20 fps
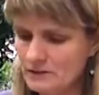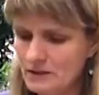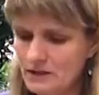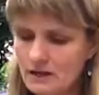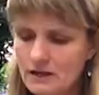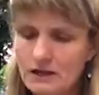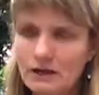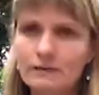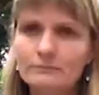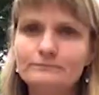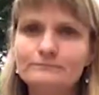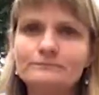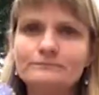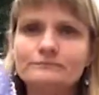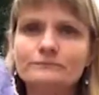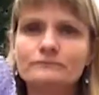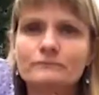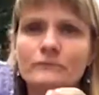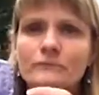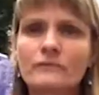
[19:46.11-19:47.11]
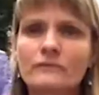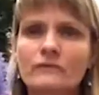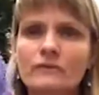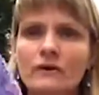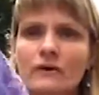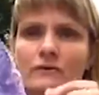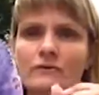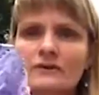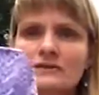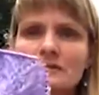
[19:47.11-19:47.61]
Um,
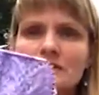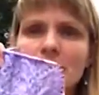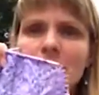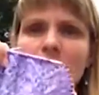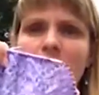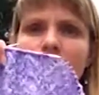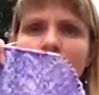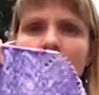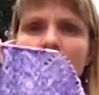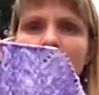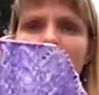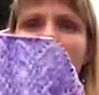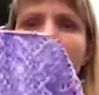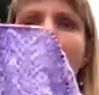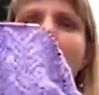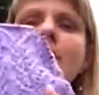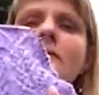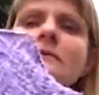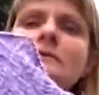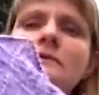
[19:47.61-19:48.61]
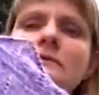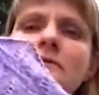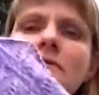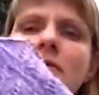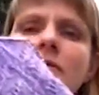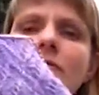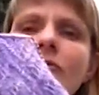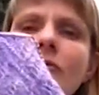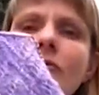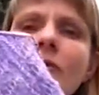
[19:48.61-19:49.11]
so this is how far I've gotten,
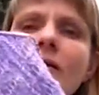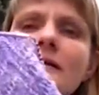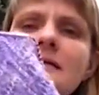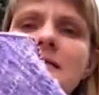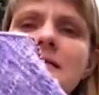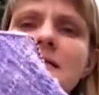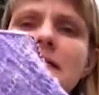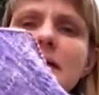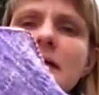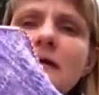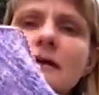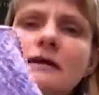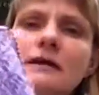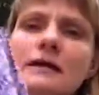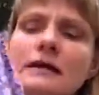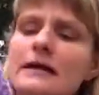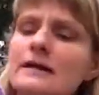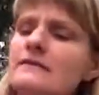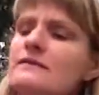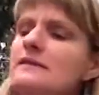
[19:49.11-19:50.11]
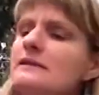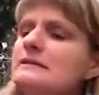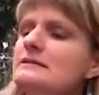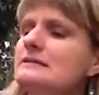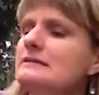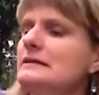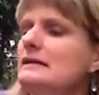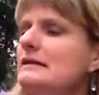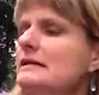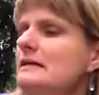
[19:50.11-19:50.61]
if you want to see.
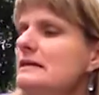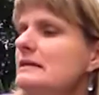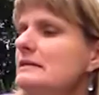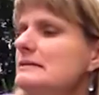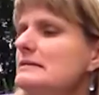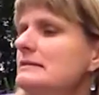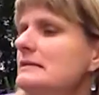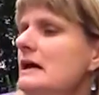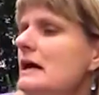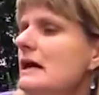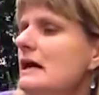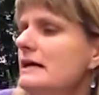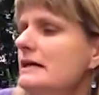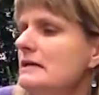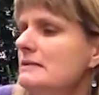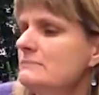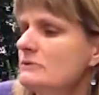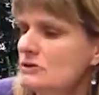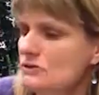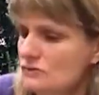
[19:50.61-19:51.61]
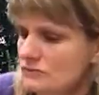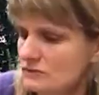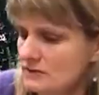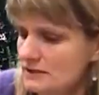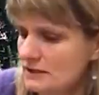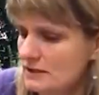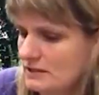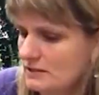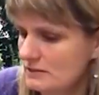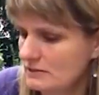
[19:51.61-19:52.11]
This is, I am
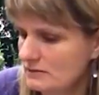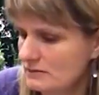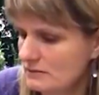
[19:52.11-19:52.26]
using,